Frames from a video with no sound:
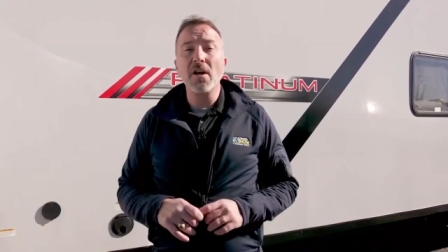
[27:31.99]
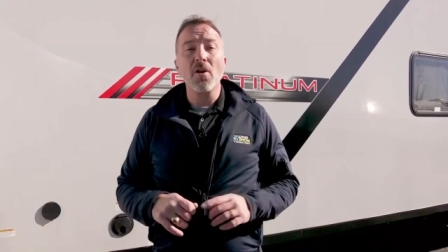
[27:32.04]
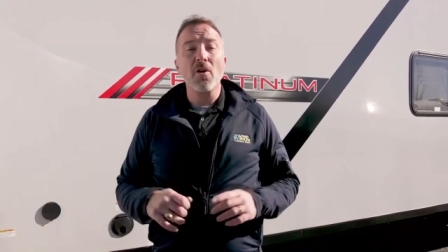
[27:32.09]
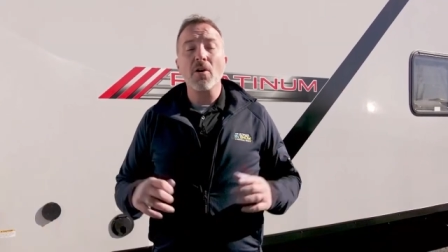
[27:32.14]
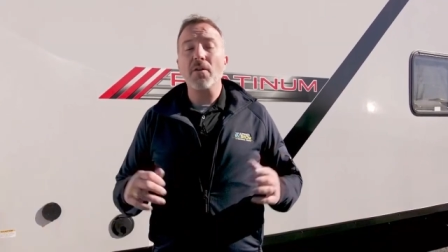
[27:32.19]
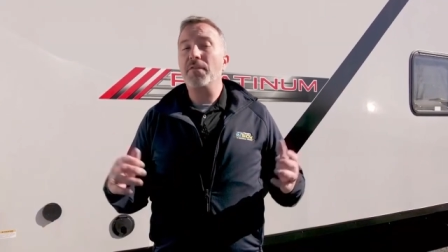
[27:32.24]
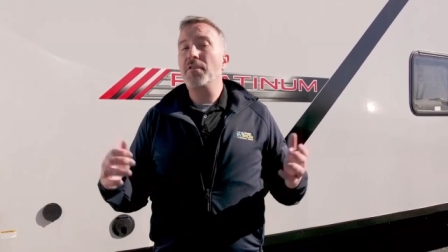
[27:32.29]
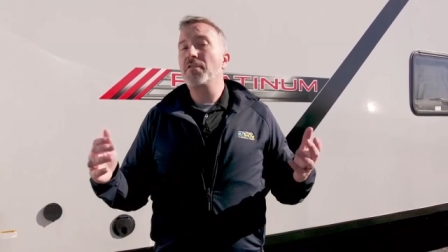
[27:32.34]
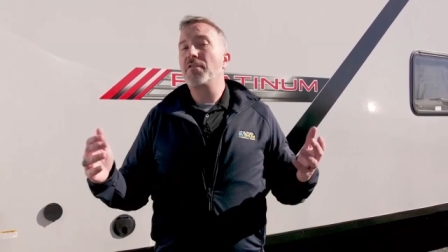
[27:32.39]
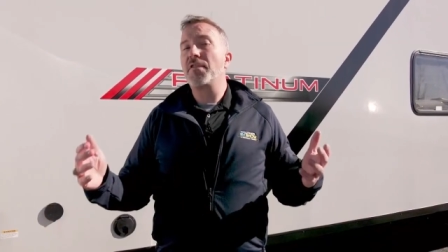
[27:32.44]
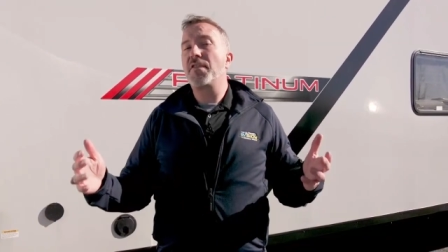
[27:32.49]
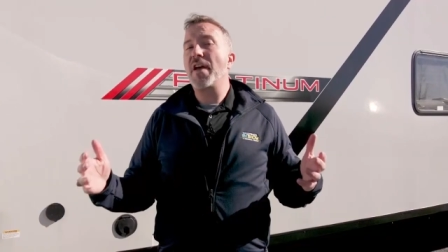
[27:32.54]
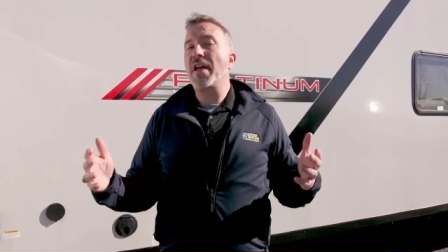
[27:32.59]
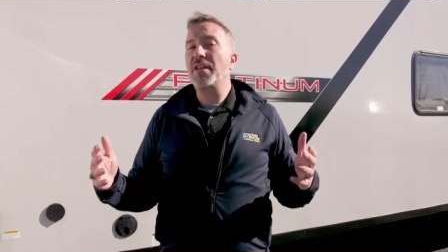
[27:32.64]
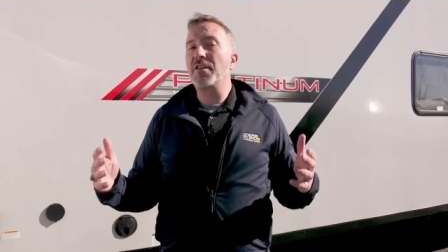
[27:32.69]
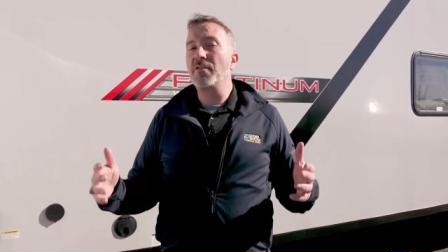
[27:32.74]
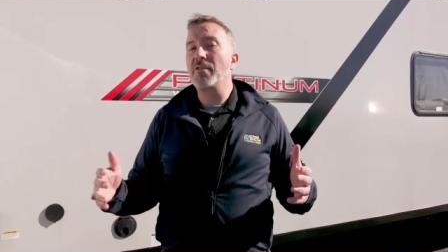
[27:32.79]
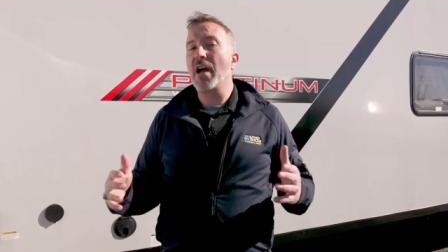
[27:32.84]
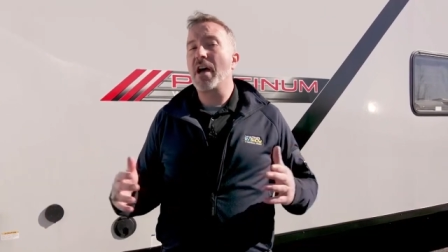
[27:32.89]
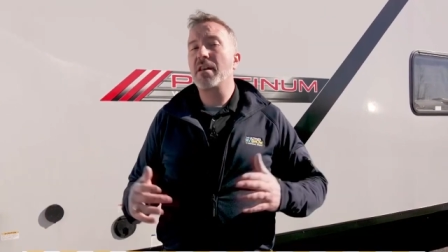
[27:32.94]
Or if you
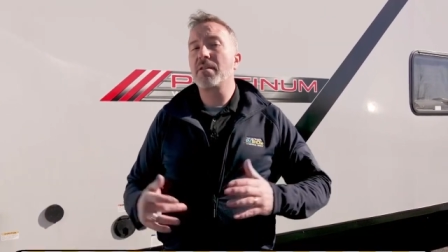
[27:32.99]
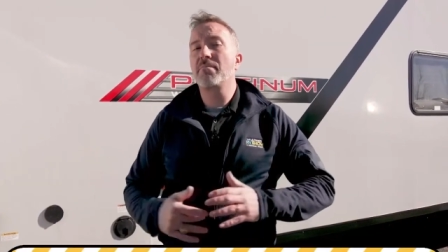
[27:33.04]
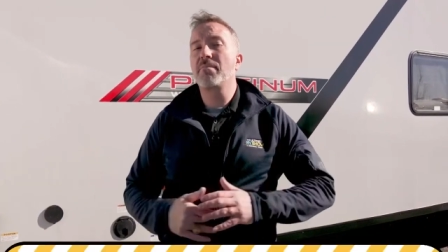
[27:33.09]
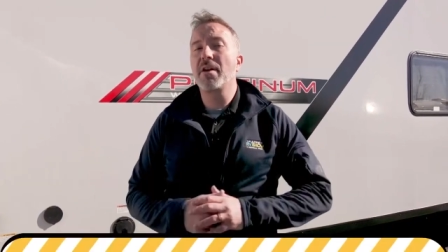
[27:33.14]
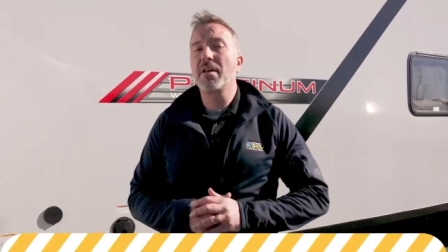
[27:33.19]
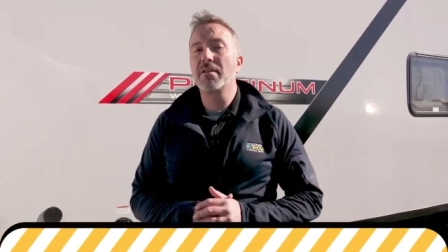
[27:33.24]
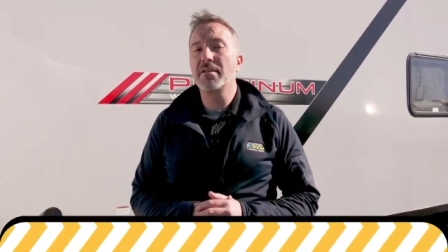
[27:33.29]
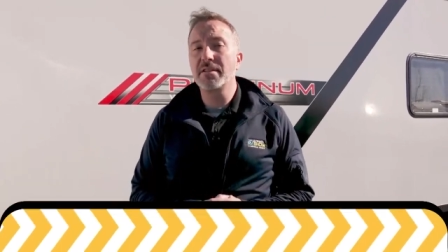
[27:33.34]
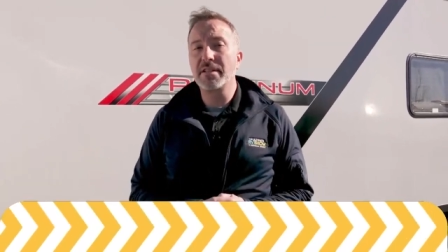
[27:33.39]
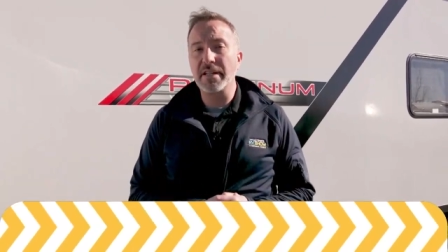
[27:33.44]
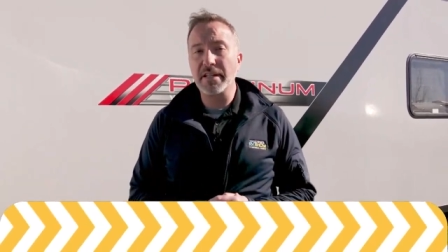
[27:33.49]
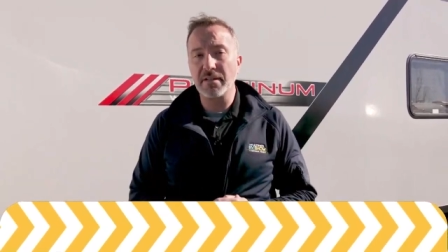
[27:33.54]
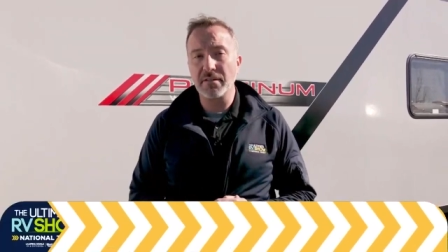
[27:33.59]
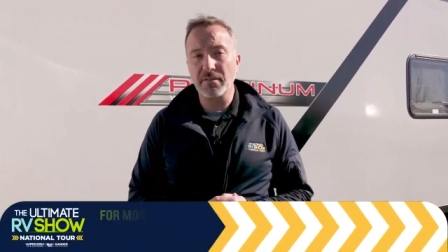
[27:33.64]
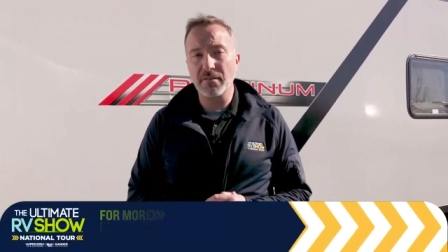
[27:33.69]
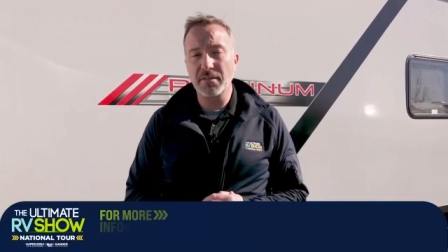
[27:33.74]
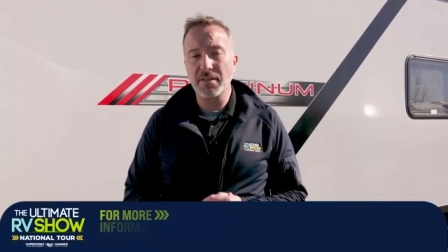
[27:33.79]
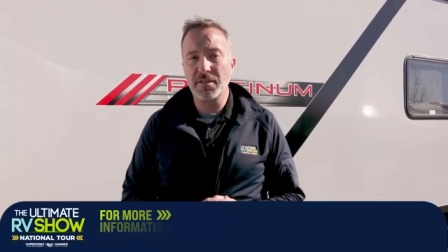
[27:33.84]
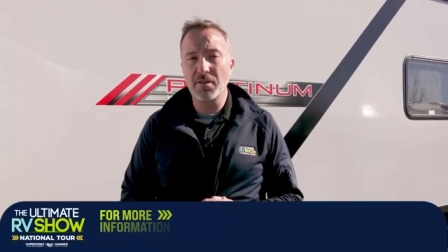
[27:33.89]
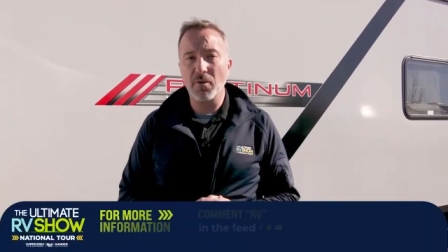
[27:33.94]
think you got a better deal
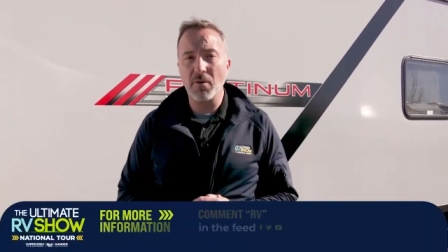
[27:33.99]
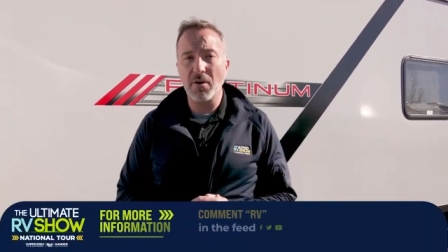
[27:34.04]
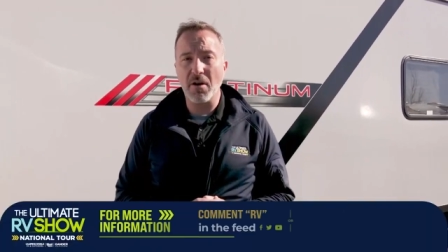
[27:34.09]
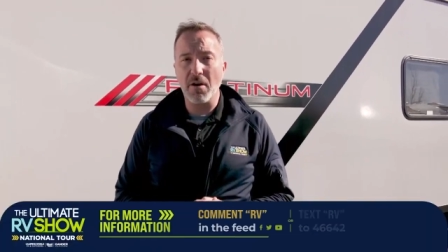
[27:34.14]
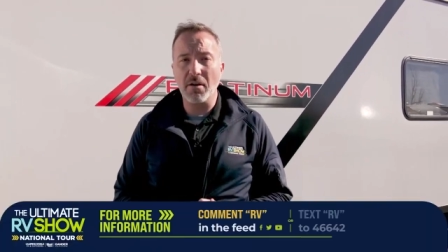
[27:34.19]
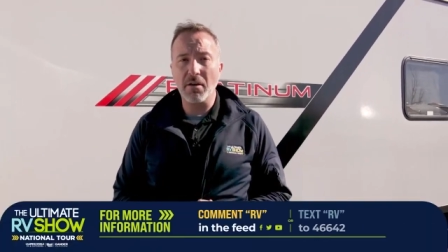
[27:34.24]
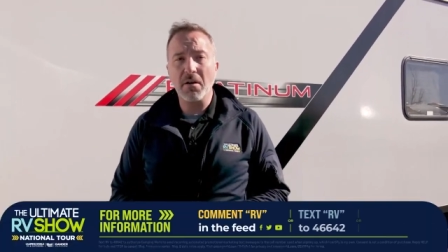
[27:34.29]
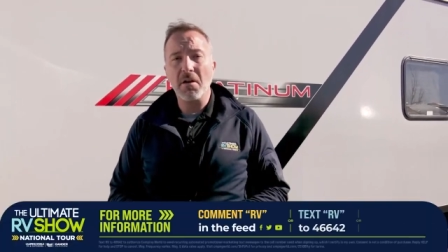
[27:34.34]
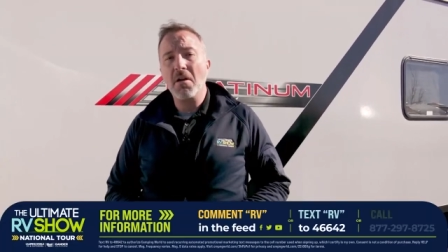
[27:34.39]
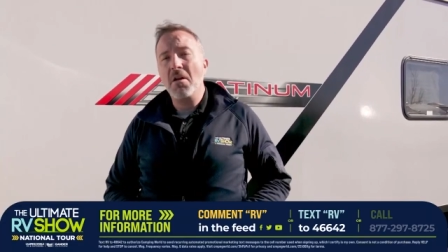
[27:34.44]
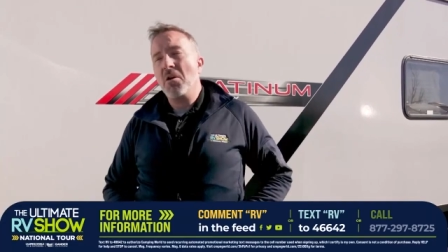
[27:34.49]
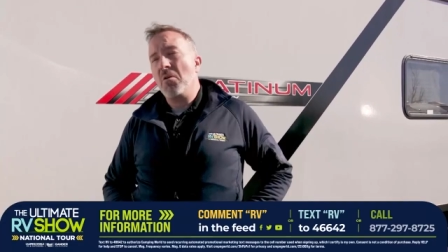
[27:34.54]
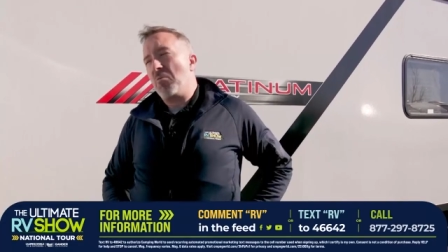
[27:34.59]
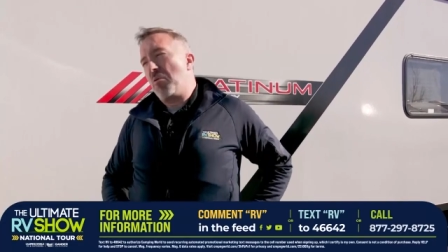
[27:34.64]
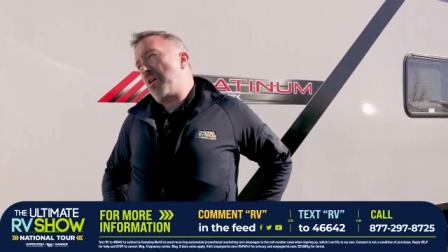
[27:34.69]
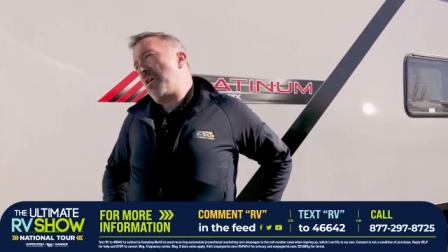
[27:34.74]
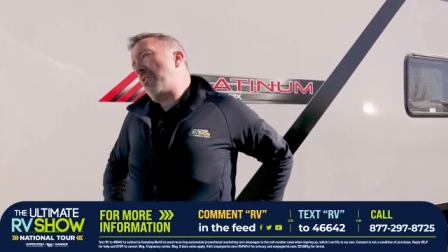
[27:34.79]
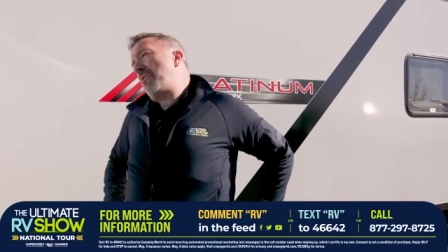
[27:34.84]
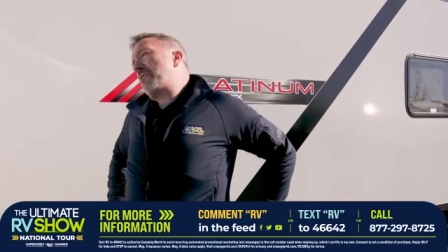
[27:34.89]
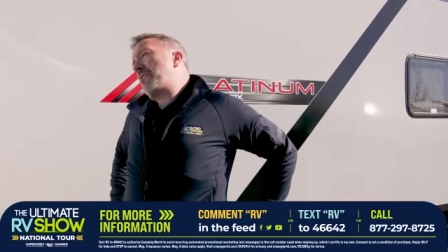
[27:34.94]
on a toy hauler,
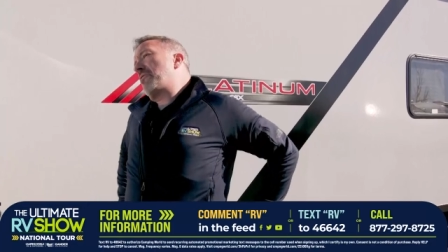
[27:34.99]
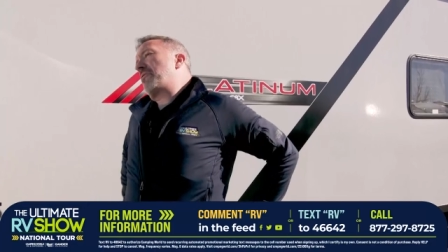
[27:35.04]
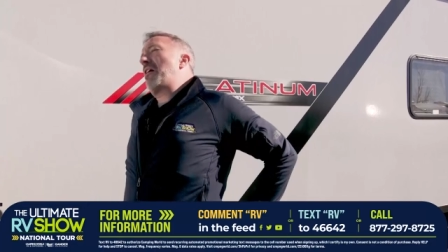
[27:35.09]
well, your